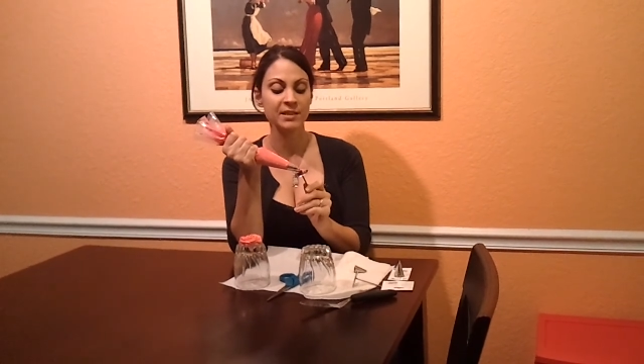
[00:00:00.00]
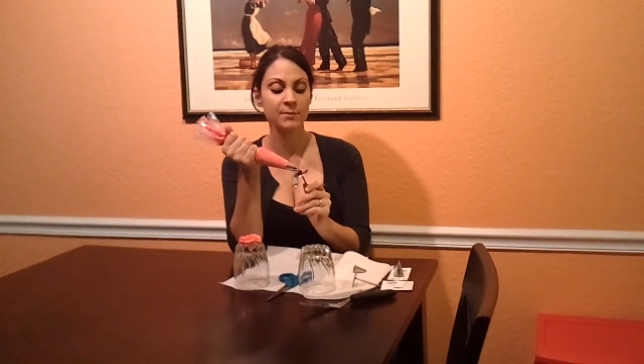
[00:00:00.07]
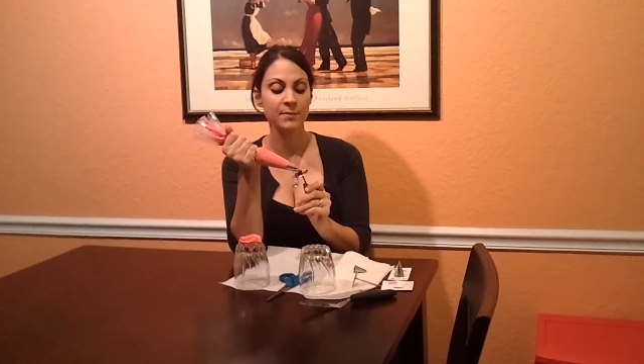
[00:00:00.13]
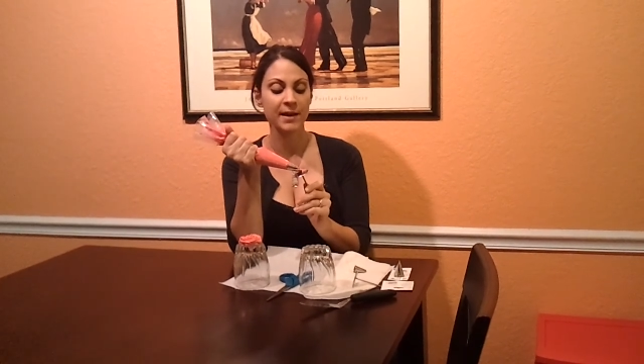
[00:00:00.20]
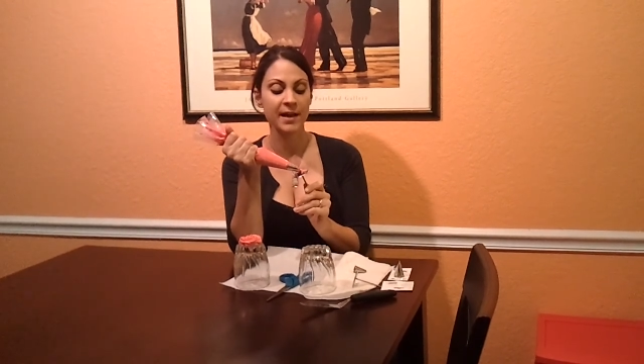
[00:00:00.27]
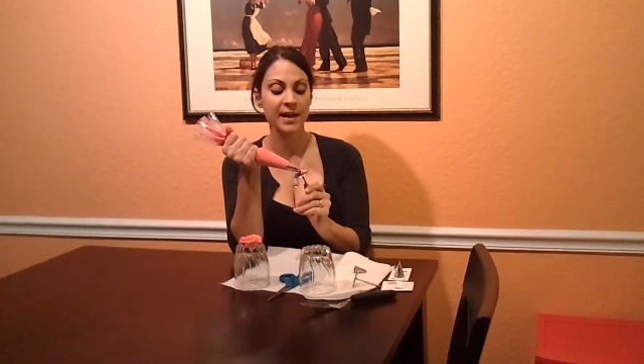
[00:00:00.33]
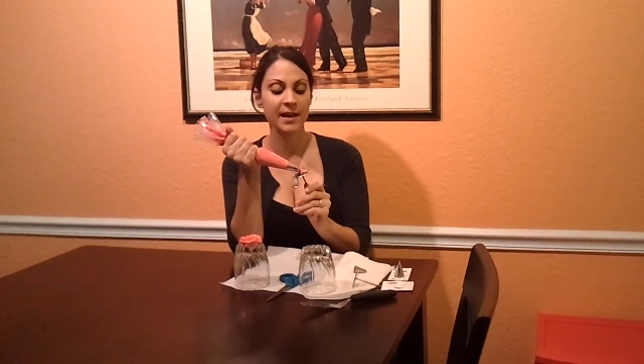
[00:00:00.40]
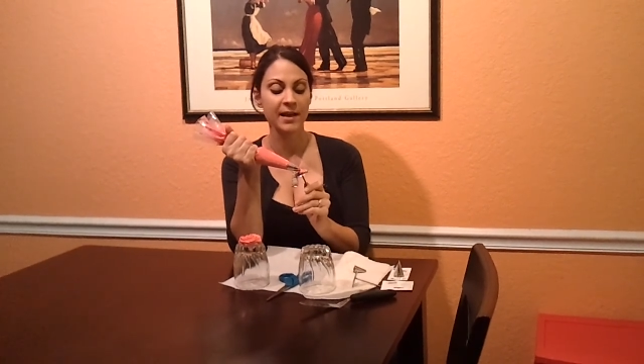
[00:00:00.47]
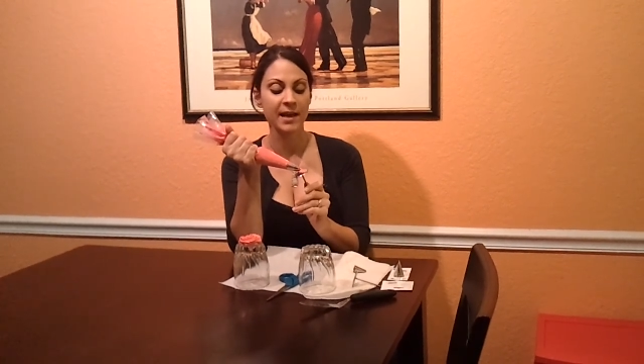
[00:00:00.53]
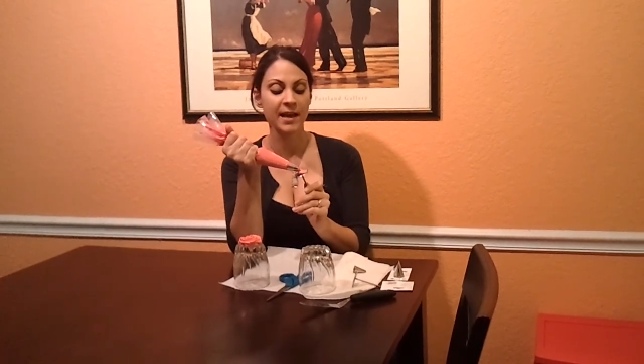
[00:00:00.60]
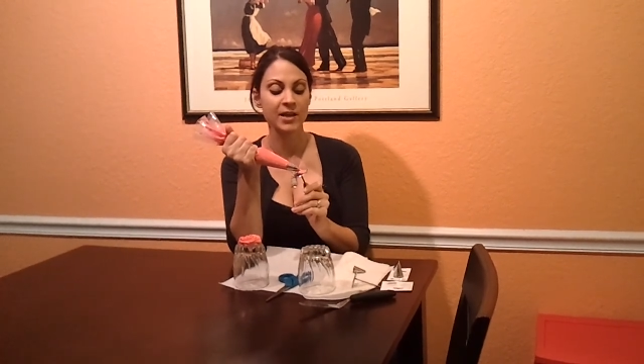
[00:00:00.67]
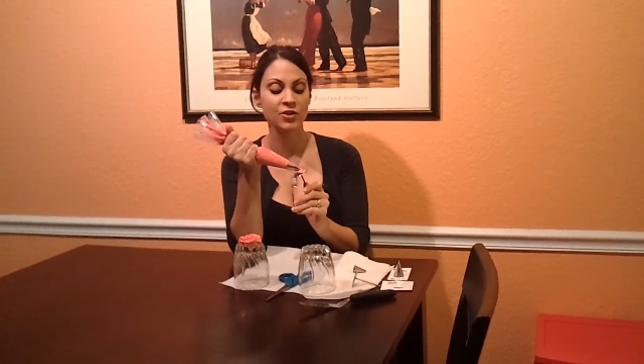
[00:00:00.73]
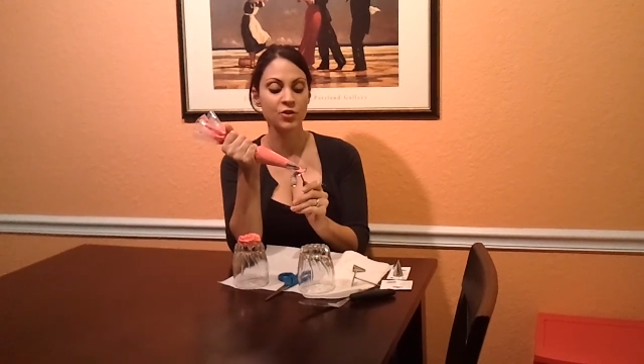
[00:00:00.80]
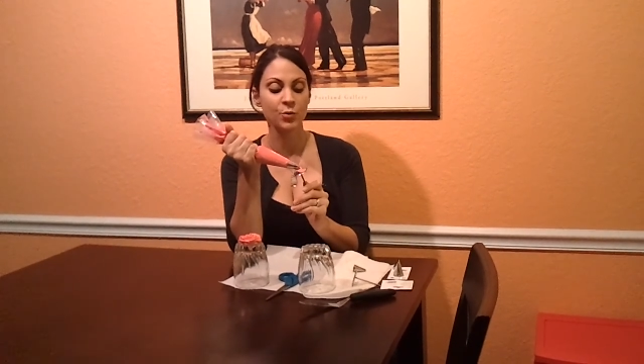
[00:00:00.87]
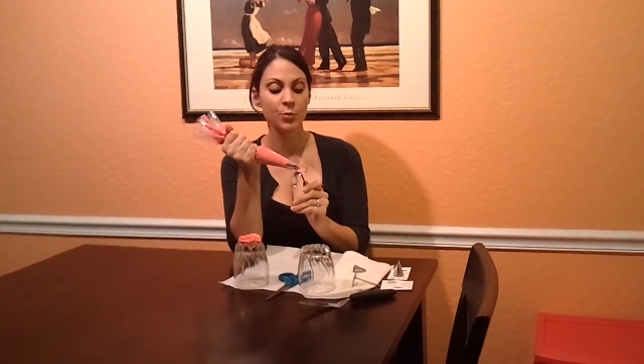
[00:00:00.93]
the bag
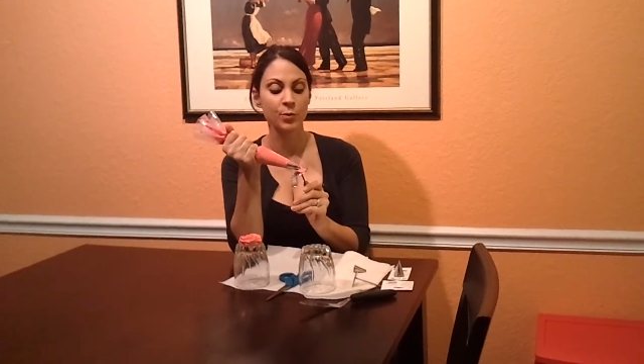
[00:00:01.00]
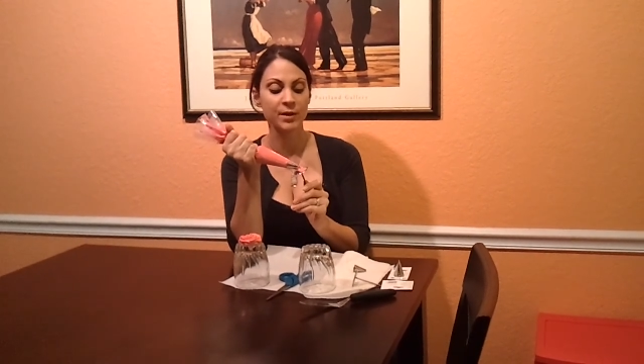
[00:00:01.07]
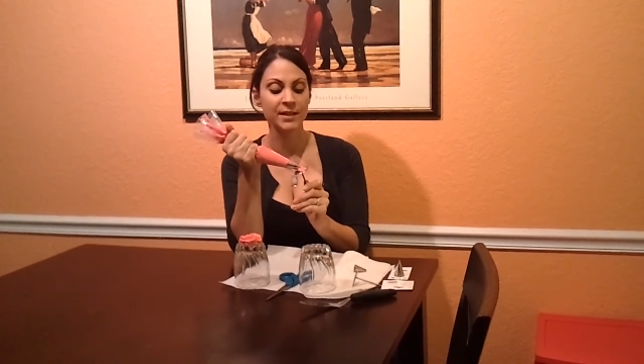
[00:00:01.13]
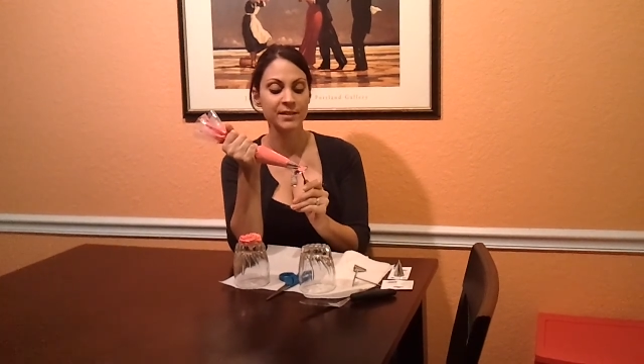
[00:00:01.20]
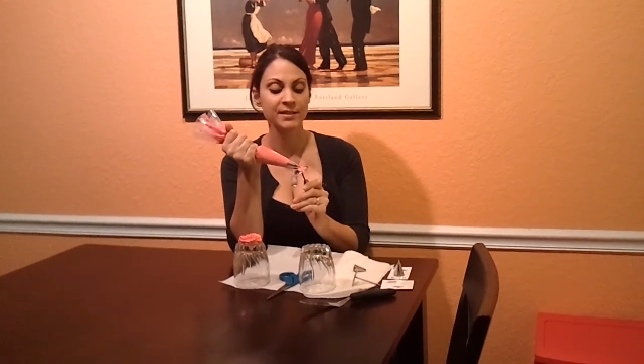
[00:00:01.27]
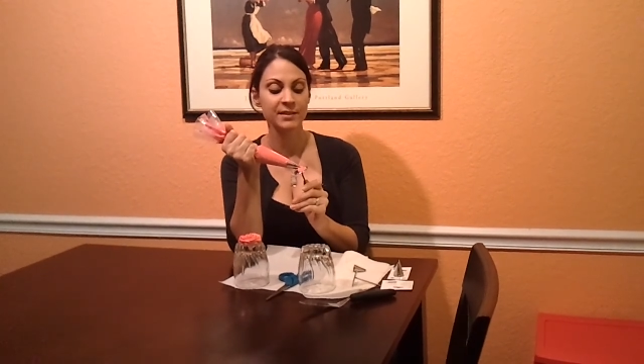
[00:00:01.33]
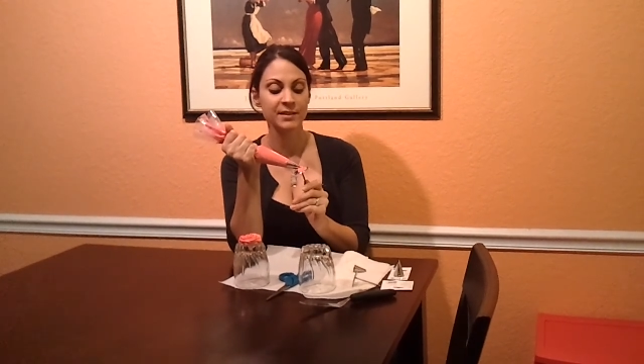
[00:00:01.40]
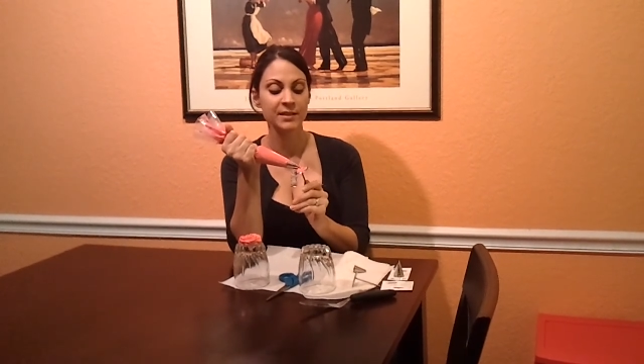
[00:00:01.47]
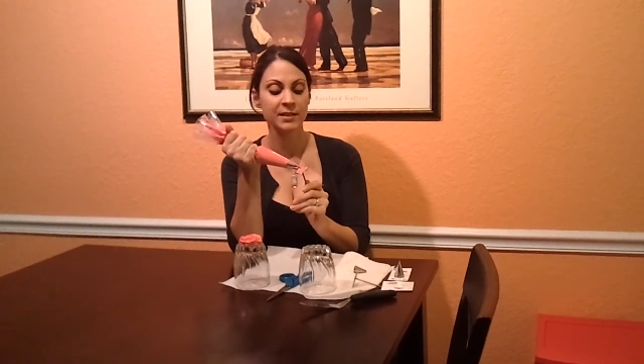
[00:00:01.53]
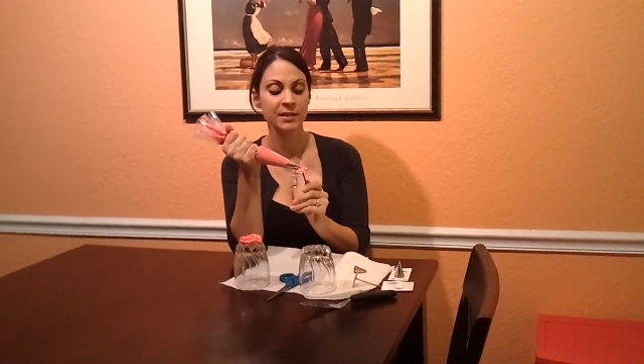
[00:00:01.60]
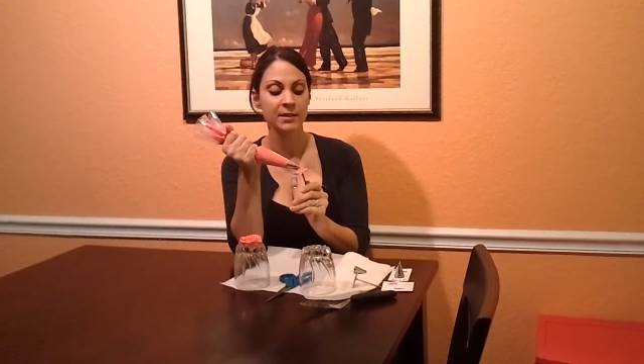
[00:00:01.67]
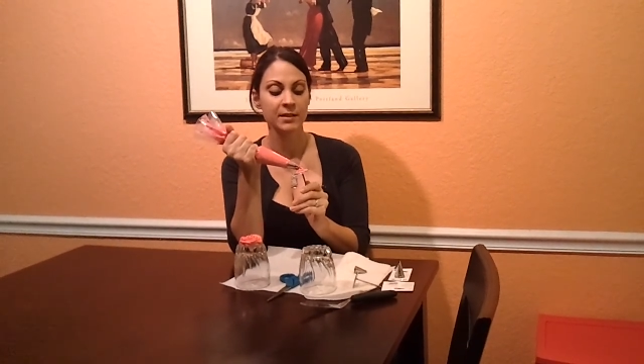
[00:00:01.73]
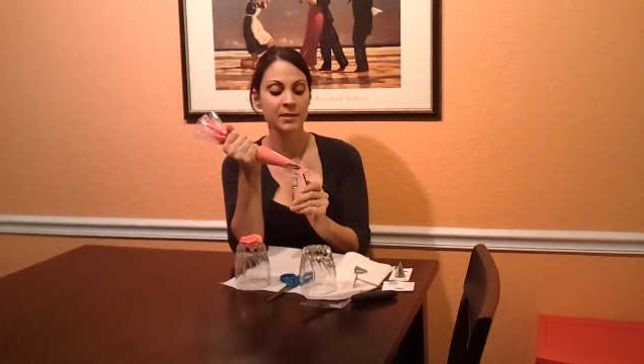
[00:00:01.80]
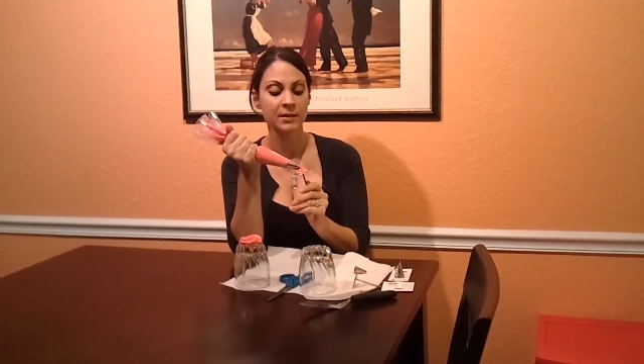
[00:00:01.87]
and twist.